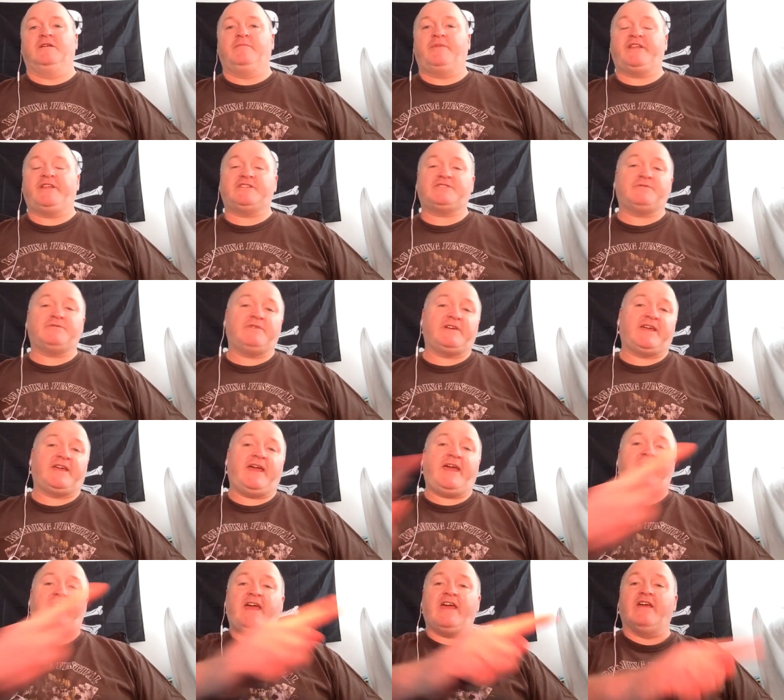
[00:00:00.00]
But it's
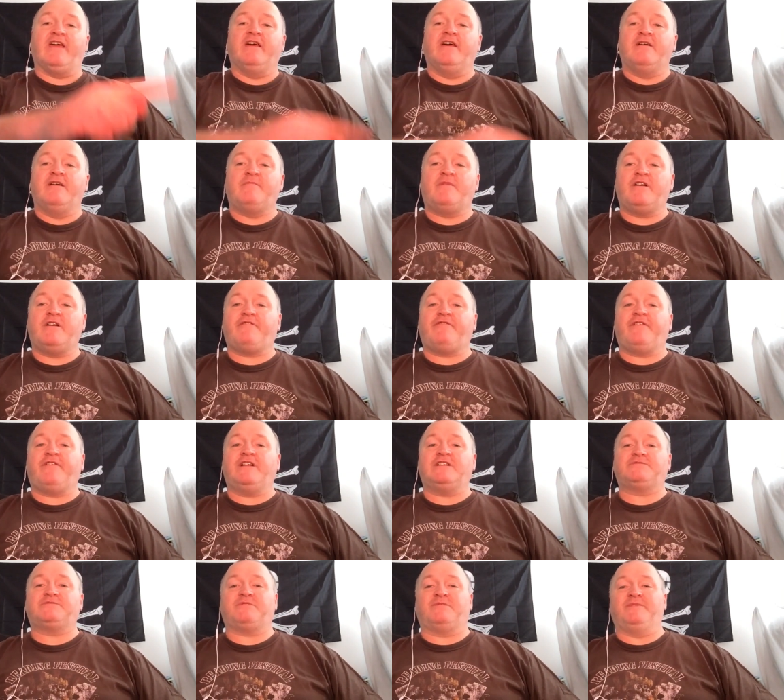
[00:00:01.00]
okay Mark
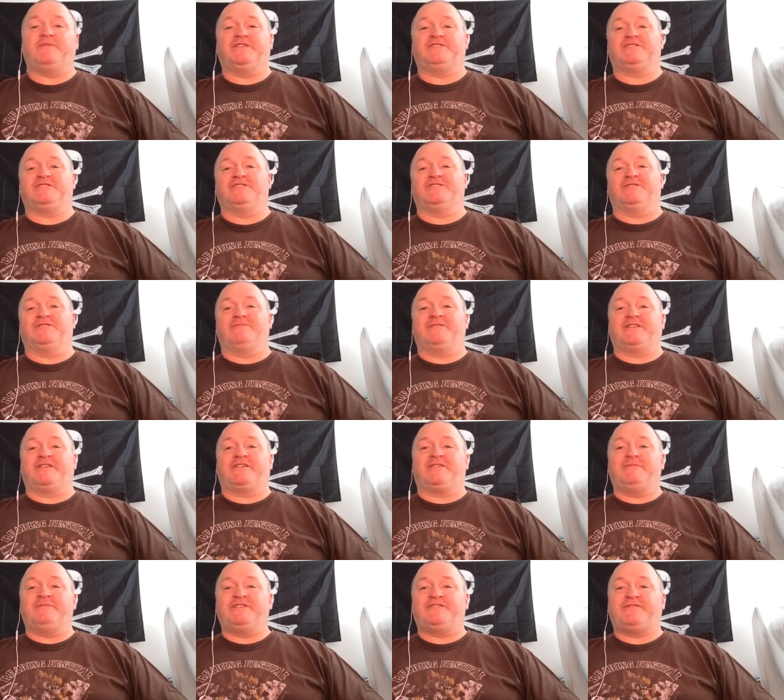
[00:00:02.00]
Francois mentioned
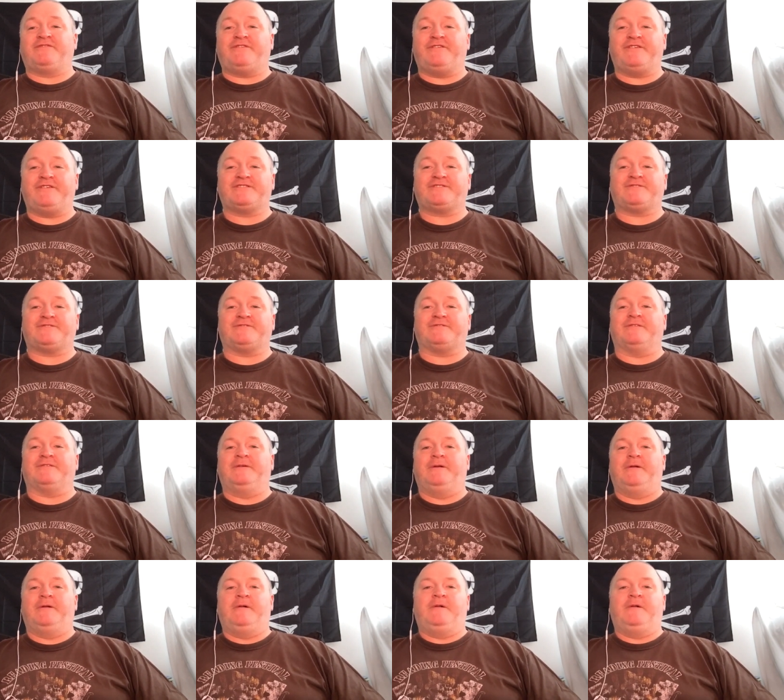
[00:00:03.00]
Dominic Cummings for us all,